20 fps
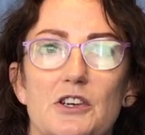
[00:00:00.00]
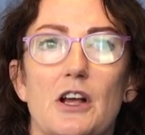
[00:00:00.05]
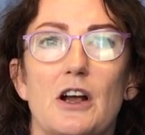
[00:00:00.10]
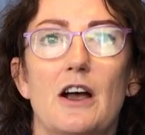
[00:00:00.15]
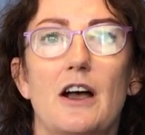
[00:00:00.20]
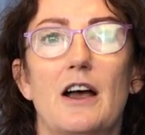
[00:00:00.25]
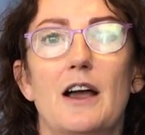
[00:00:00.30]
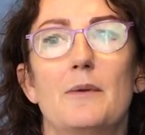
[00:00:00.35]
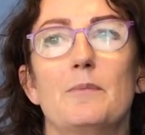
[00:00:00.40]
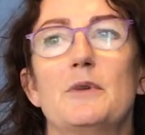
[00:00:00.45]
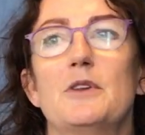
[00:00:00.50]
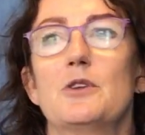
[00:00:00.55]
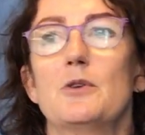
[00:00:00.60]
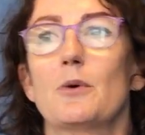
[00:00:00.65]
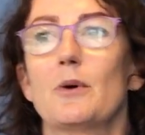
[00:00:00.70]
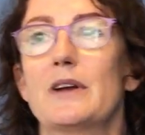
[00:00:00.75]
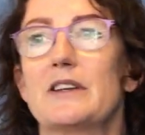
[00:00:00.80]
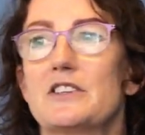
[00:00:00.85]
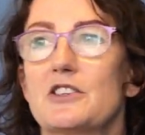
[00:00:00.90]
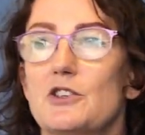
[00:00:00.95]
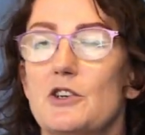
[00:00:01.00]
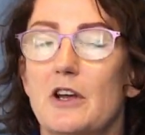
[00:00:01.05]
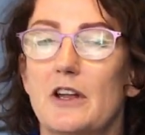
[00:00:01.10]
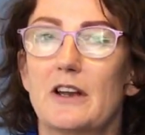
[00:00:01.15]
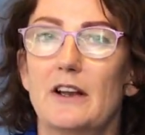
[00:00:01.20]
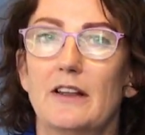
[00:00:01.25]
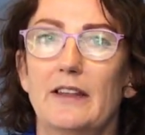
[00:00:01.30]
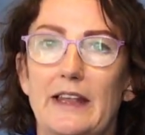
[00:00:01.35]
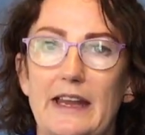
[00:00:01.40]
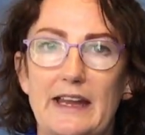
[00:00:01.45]
time and you're always trying
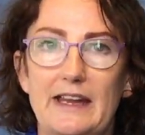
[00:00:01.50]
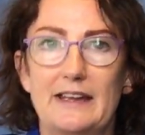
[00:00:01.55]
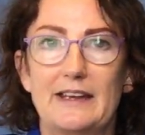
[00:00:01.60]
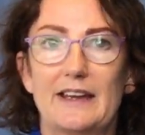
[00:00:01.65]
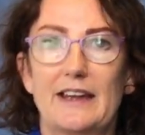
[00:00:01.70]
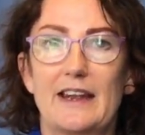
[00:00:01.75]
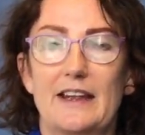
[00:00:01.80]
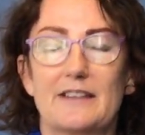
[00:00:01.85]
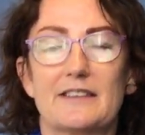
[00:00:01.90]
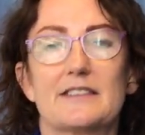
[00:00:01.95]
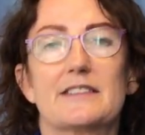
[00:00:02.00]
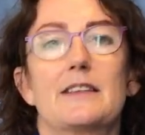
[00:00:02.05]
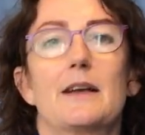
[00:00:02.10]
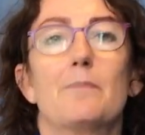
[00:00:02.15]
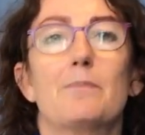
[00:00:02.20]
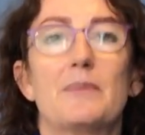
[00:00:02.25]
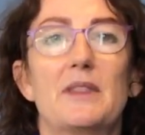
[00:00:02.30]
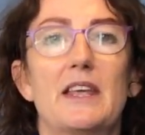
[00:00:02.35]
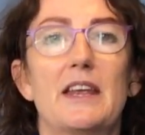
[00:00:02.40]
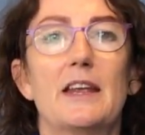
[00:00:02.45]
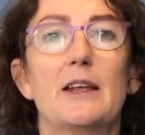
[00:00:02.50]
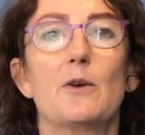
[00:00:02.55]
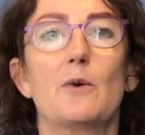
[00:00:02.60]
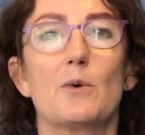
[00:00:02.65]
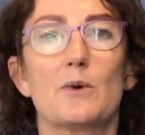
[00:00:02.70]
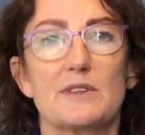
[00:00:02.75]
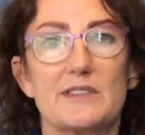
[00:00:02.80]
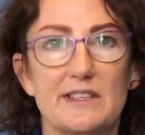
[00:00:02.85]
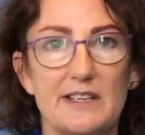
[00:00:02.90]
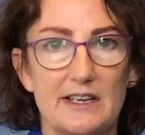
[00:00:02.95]
to lean against something
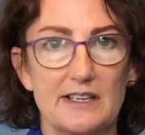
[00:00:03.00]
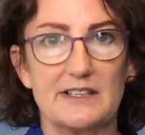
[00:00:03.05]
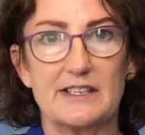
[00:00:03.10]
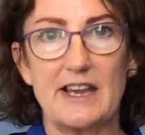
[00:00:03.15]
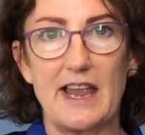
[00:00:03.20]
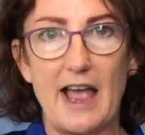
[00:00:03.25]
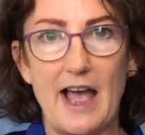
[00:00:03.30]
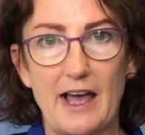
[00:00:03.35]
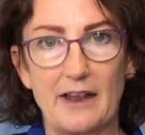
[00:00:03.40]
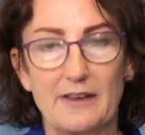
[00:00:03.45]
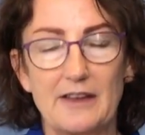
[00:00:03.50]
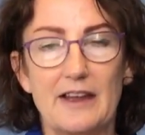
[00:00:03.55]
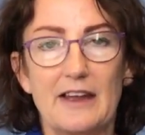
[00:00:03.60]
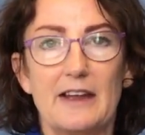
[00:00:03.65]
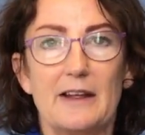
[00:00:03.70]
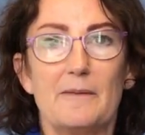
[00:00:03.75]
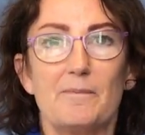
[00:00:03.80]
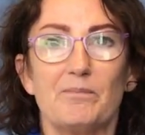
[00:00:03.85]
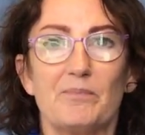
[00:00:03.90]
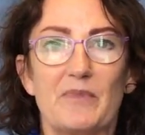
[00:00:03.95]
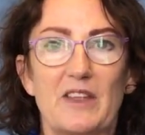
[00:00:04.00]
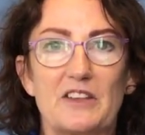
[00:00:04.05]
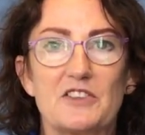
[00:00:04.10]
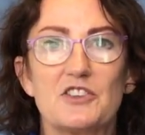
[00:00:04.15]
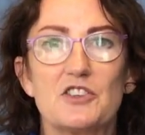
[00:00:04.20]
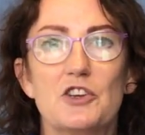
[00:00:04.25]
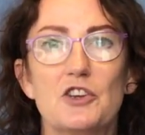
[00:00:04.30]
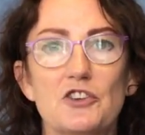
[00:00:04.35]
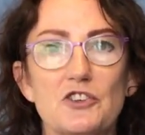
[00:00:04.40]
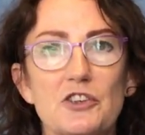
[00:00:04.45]
or sit down.
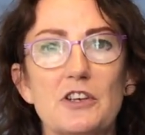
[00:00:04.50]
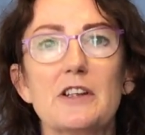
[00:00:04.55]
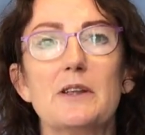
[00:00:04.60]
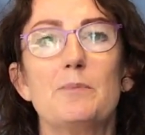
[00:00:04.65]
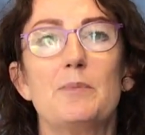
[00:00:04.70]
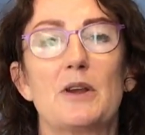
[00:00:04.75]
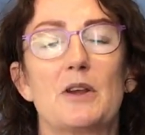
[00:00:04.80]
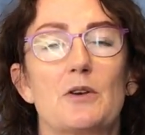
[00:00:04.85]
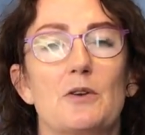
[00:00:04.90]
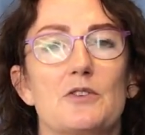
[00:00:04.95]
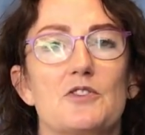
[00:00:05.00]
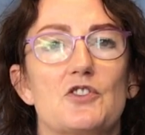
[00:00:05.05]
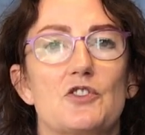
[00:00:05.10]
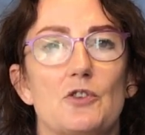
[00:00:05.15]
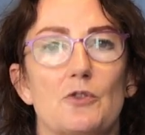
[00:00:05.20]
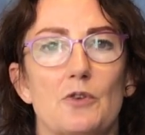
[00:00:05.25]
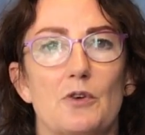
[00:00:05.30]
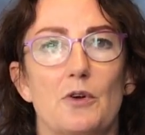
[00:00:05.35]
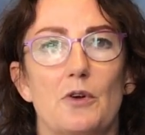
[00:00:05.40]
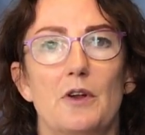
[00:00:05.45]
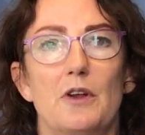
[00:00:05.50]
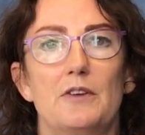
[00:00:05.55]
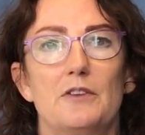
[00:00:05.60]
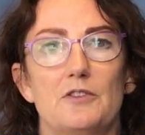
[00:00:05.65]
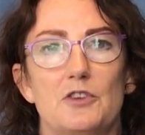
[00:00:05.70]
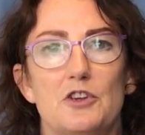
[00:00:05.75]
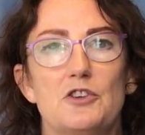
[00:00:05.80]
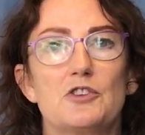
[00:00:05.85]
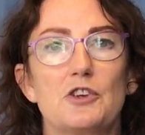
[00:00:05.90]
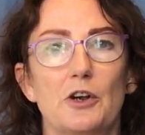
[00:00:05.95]
It's usually because
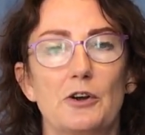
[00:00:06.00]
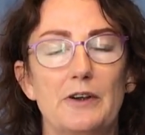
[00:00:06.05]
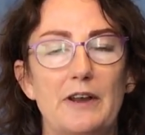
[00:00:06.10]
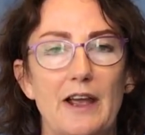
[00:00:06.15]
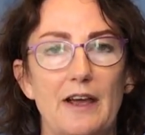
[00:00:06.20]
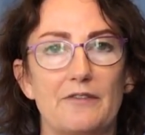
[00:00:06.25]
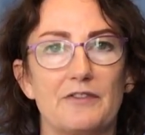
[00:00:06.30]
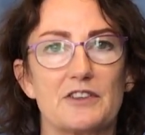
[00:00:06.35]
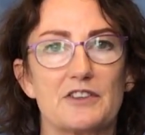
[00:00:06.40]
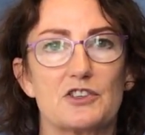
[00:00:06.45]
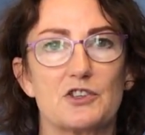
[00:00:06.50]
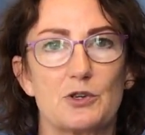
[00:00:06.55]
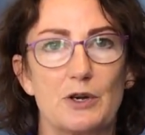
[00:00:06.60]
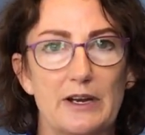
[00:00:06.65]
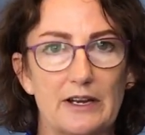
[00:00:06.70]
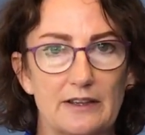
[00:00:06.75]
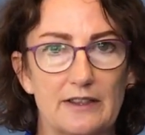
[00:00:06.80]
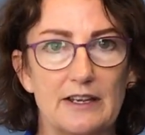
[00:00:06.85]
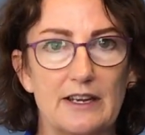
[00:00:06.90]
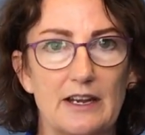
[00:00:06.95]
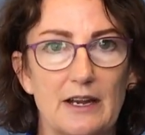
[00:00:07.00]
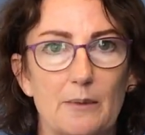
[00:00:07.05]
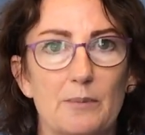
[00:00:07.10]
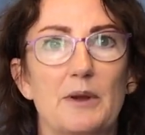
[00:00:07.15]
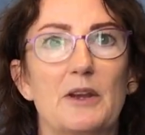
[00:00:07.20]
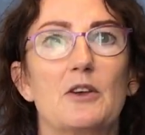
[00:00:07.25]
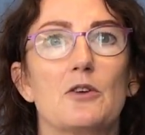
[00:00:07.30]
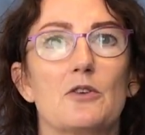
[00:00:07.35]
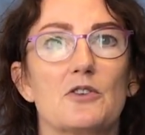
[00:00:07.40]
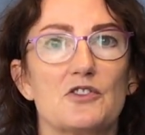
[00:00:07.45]
you don't have the strength here
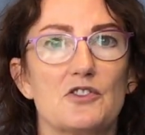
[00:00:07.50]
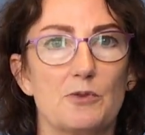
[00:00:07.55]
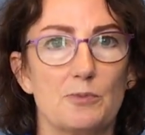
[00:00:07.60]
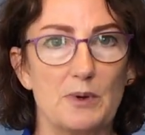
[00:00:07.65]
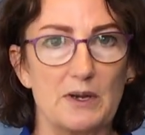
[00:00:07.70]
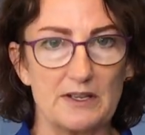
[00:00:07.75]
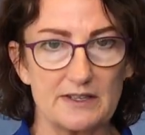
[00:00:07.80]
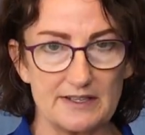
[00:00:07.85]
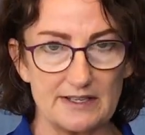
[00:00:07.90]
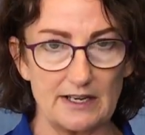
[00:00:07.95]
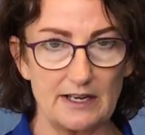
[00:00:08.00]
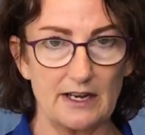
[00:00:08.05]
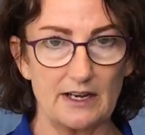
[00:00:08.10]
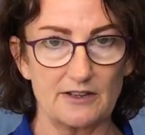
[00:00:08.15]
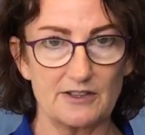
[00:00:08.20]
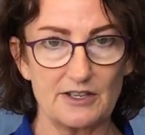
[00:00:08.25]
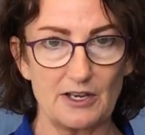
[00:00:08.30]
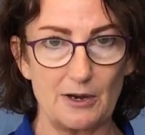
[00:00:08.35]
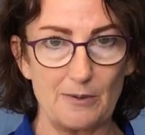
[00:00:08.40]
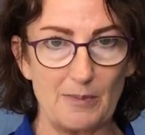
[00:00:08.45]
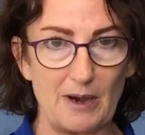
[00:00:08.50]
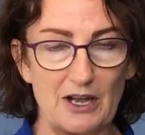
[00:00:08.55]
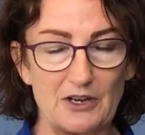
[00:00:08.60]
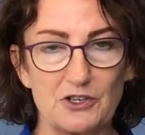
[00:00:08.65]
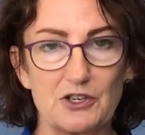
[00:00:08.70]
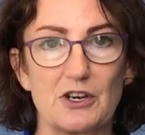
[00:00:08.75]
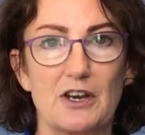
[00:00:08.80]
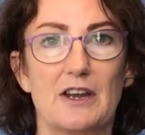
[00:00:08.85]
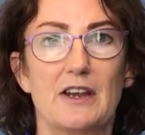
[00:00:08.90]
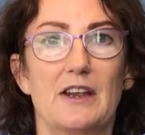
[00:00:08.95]
because you've been sitting so
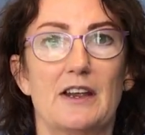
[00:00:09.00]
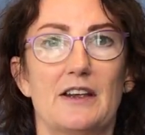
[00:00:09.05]
much.